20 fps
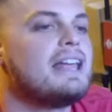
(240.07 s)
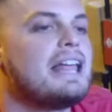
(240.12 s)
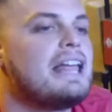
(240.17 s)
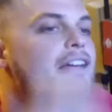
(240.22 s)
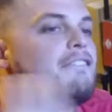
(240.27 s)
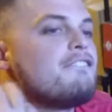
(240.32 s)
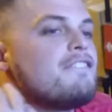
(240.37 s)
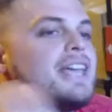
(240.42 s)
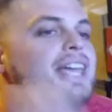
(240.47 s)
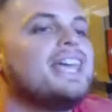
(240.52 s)

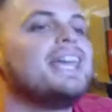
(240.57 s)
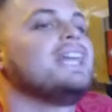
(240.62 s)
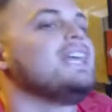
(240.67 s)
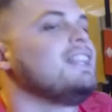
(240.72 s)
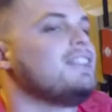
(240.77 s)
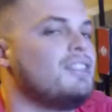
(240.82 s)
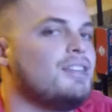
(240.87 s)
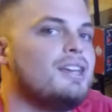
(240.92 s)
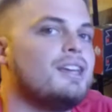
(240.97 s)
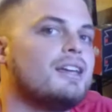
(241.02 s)
if
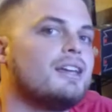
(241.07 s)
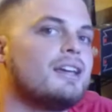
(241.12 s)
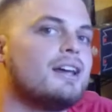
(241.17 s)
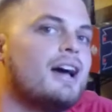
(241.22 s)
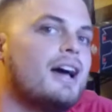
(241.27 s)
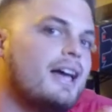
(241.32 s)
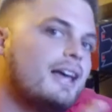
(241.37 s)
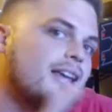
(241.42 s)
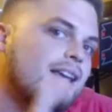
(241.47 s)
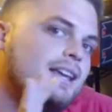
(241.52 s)
anything,
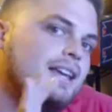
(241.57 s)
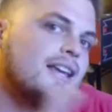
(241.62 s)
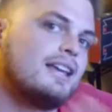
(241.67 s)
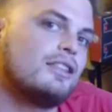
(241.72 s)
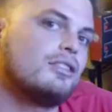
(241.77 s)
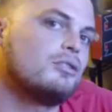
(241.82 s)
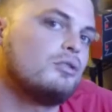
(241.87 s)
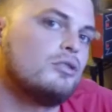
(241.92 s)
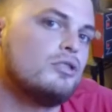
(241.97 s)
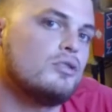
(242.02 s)
I can
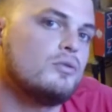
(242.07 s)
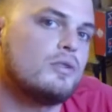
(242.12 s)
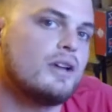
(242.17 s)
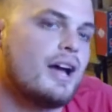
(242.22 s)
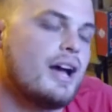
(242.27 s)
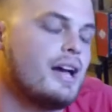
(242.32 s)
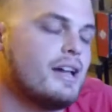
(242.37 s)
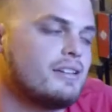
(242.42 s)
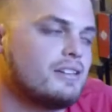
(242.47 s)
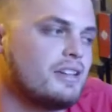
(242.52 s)
get through to you
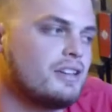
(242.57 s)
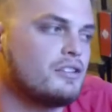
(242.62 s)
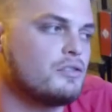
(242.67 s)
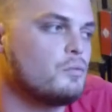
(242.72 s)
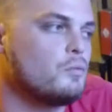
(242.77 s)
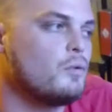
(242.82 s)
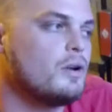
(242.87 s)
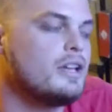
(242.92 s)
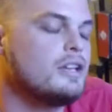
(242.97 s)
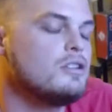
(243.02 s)
guys is,
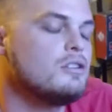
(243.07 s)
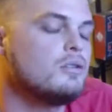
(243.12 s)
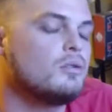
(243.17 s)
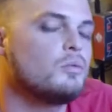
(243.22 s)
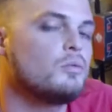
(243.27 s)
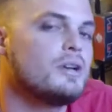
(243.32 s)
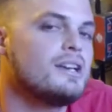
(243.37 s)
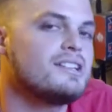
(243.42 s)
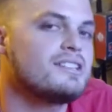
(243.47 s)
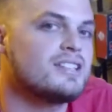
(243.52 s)
when you're
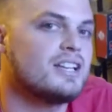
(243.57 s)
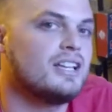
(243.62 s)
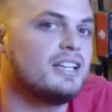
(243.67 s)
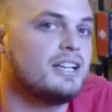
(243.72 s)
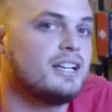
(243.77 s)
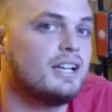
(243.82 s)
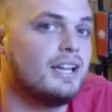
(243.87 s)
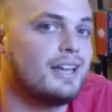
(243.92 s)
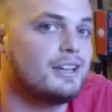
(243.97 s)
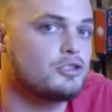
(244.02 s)

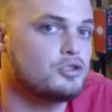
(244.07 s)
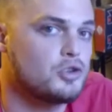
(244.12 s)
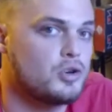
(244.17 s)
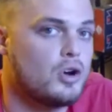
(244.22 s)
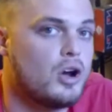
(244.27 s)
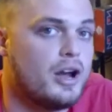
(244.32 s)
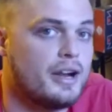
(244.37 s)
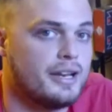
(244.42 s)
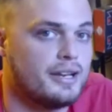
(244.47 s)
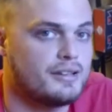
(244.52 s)
reselling
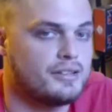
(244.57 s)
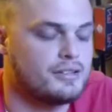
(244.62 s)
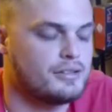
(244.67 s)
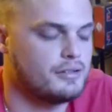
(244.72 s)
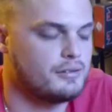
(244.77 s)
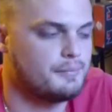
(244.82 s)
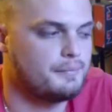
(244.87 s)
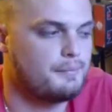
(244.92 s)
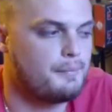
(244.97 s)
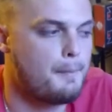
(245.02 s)
electronics,
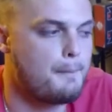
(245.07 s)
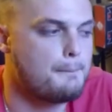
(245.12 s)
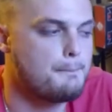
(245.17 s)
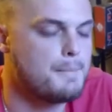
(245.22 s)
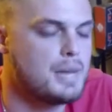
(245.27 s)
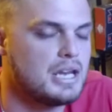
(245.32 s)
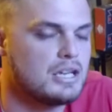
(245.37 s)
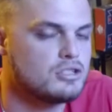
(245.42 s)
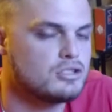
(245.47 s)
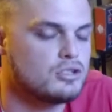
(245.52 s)

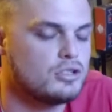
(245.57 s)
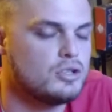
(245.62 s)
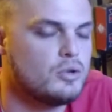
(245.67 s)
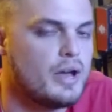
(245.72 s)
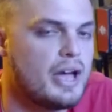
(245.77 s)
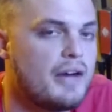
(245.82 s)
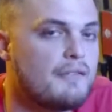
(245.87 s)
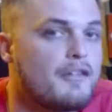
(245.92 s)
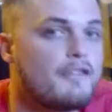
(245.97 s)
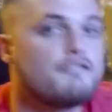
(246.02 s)
make sure you
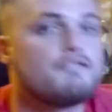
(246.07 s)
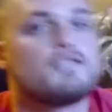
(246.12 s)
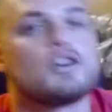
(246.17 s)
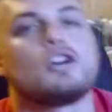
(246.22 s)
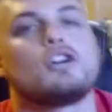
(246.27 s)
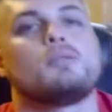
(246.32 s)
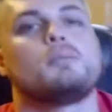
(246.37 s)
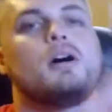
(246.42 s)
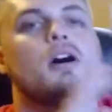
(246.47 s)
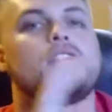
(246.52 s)
have a
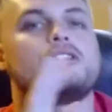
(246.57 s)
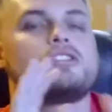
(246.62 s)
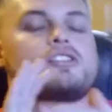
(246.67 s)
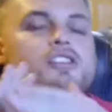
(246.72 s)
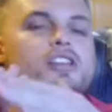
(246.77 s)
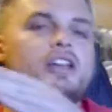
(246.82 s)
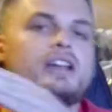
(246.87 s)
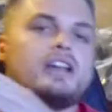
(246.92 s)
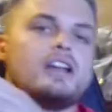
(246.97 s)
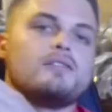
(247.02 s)
firm
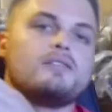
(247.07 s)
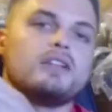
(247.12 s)
understanding of